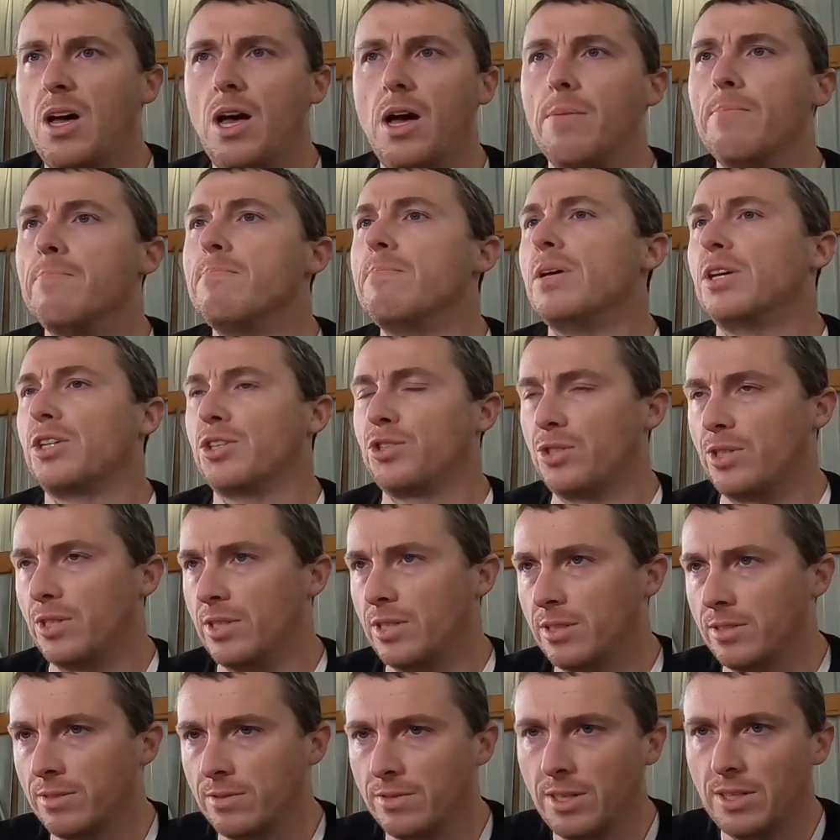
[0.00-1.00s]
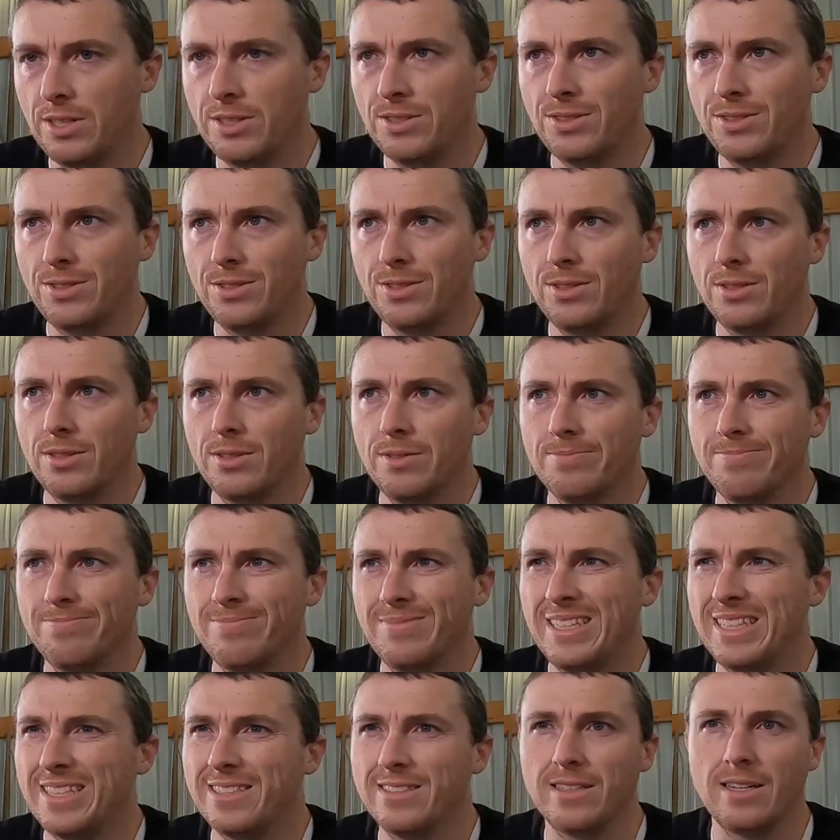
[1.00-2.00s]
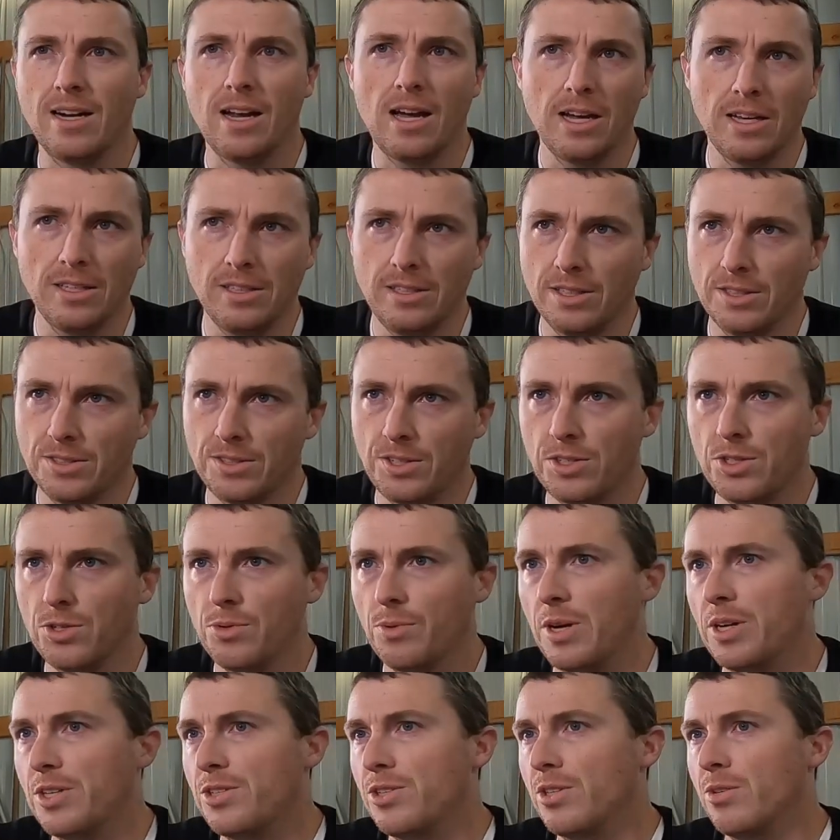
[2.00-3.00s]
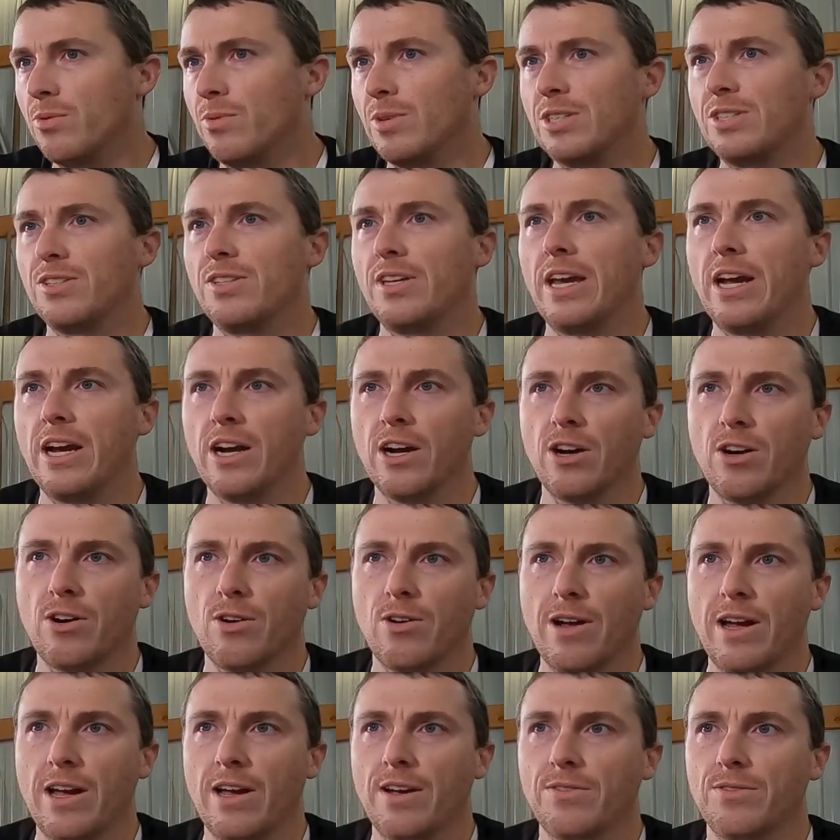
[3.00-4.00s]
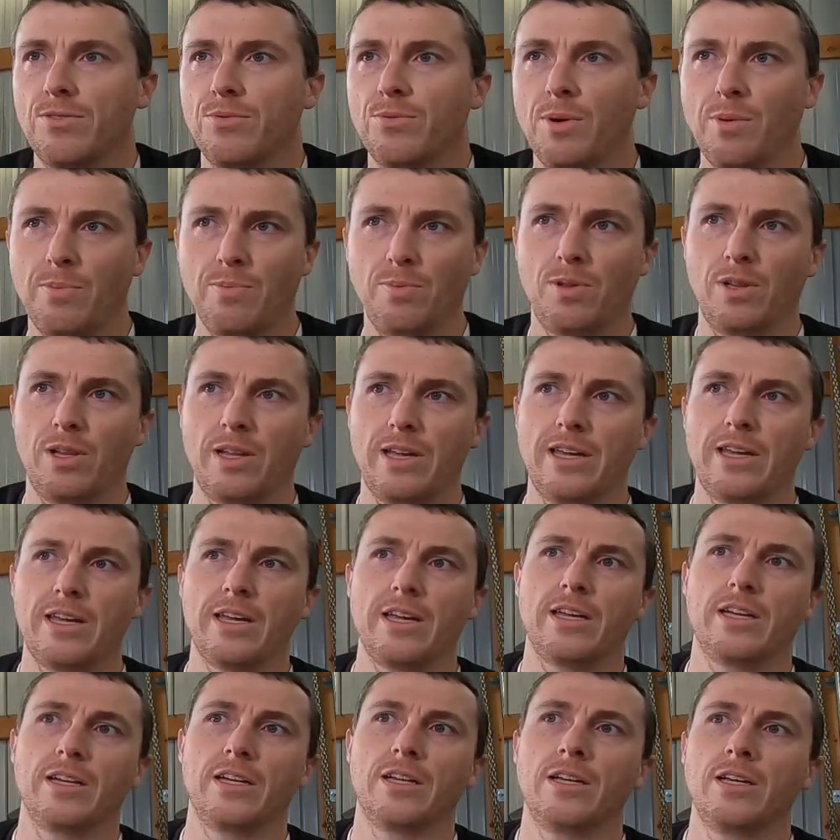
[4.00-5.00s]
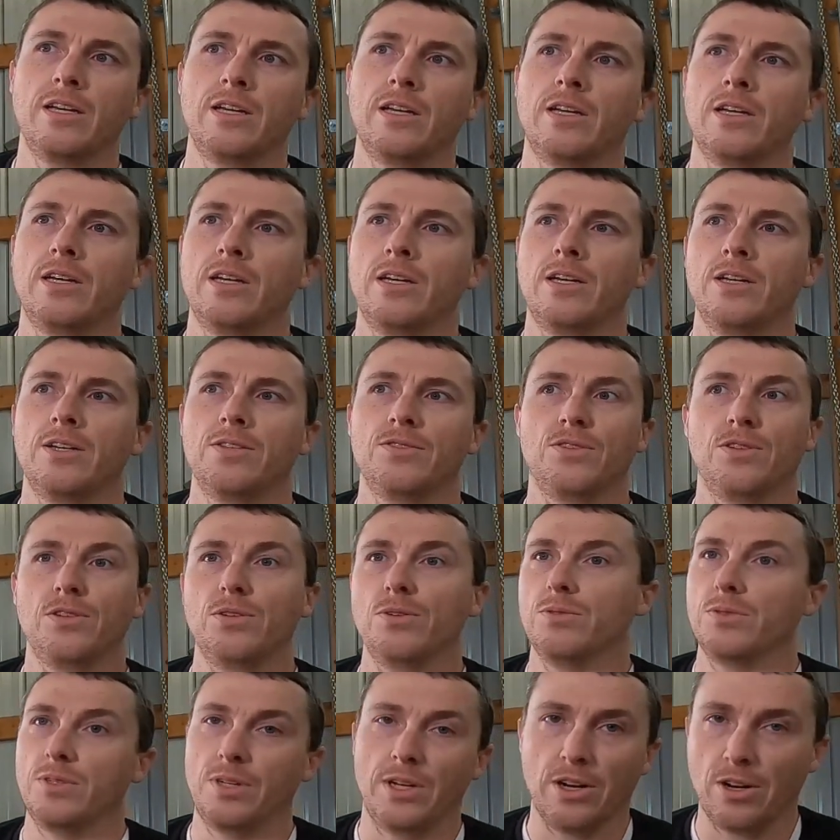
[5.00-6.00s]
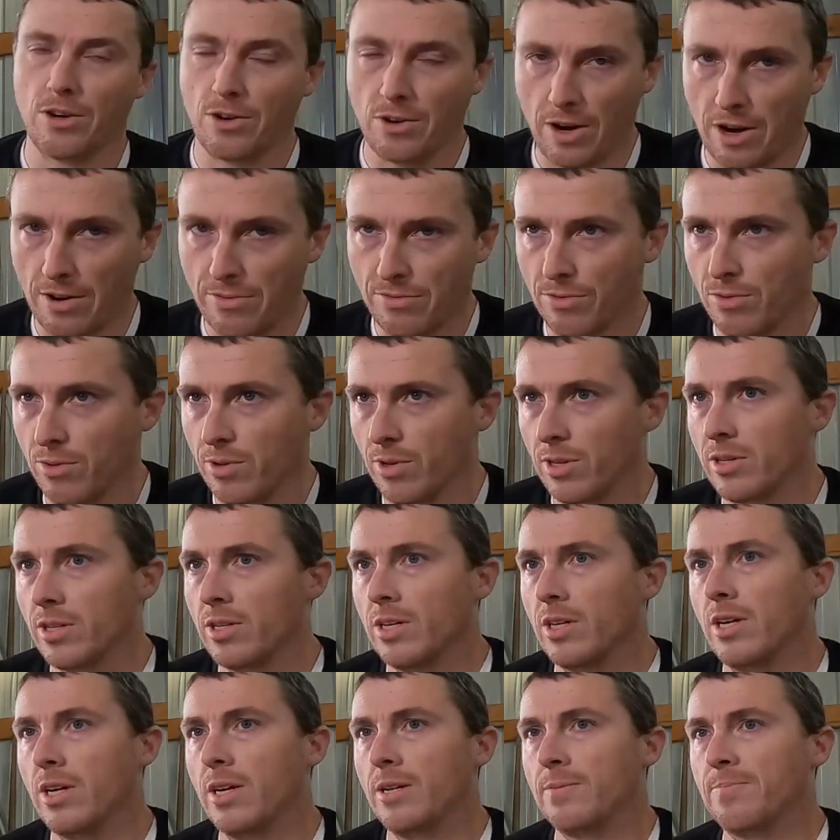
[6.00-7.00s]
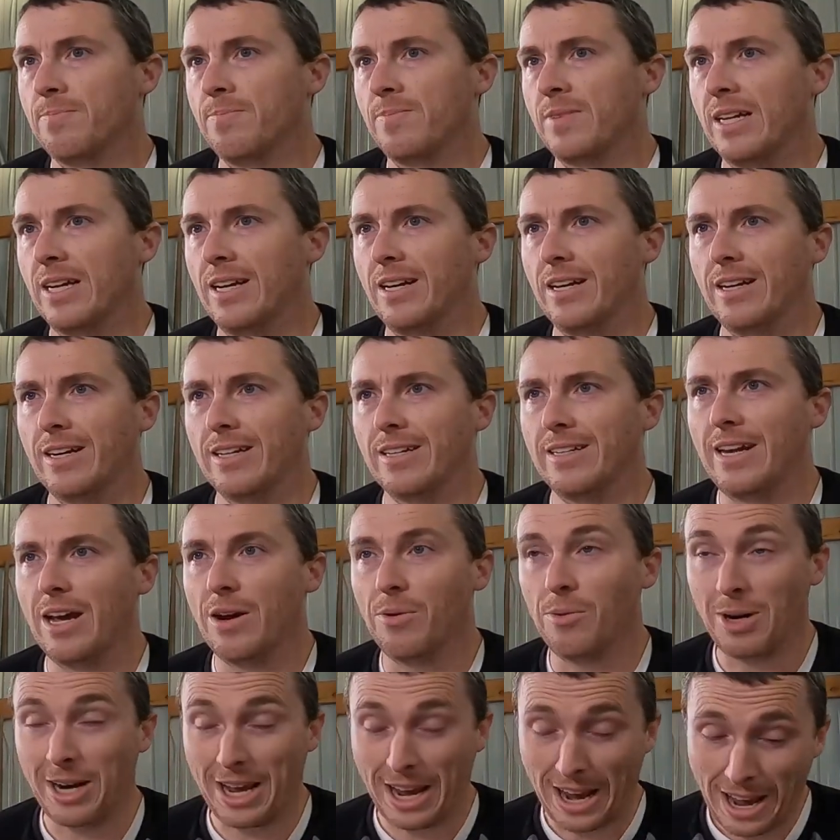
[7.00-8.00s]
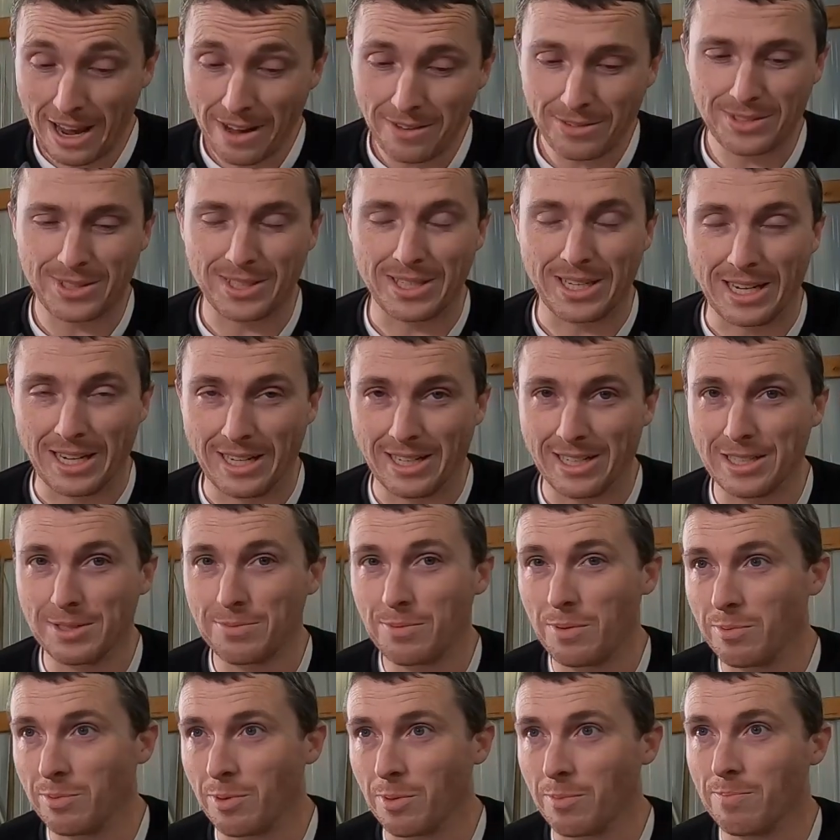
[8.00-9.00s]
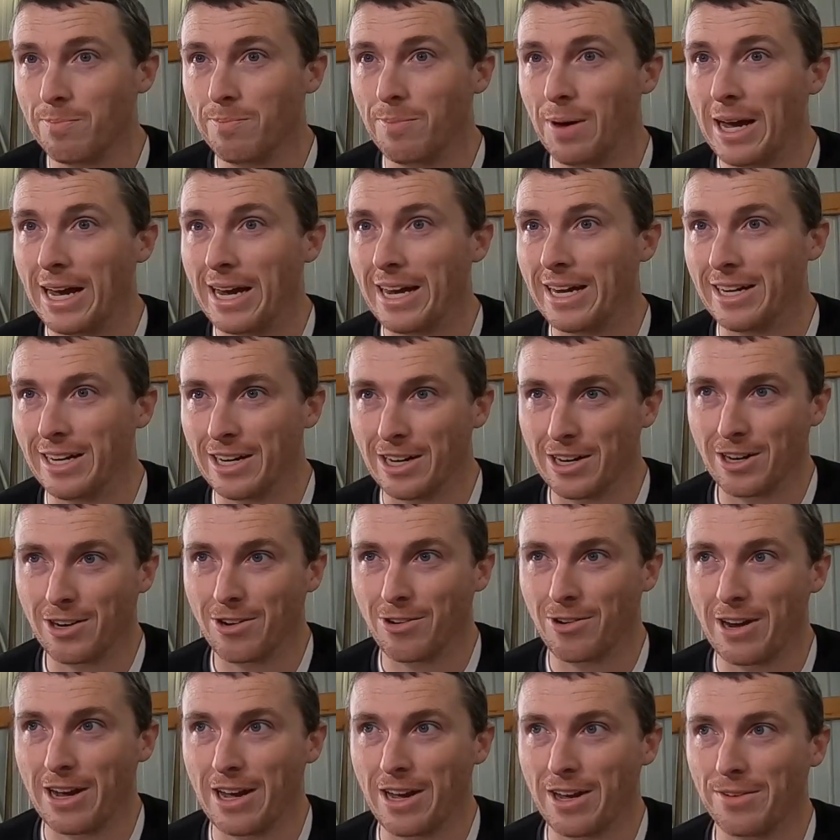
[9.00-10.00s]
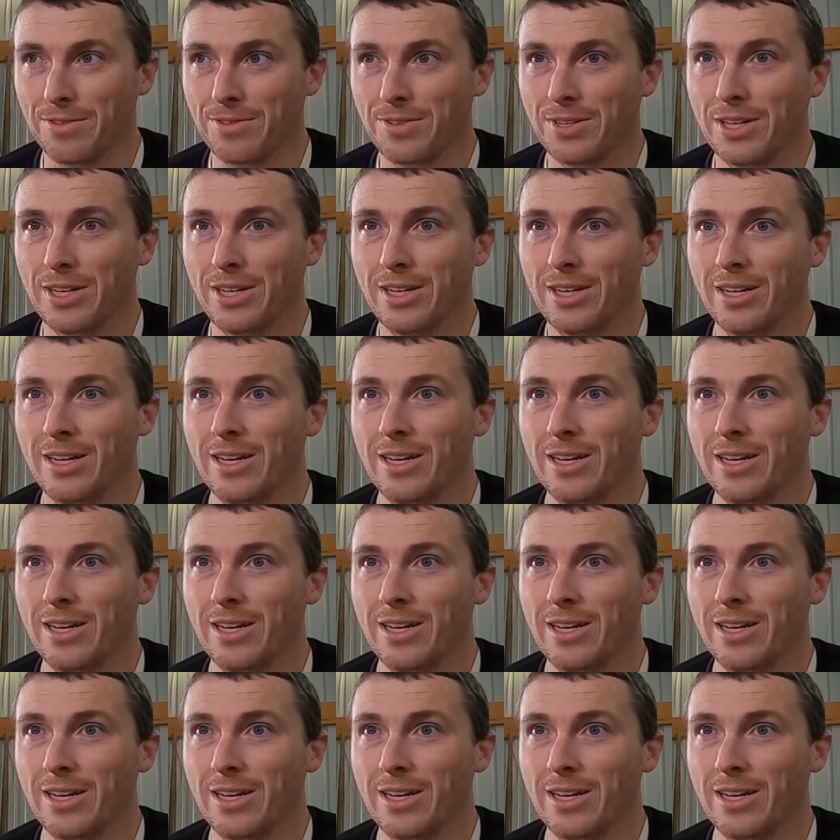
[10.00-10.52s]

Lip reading: a mission. This is an ideal situation in which the aircraft we plan to use the aircraft for. Now what I have seen is people buy an aircraft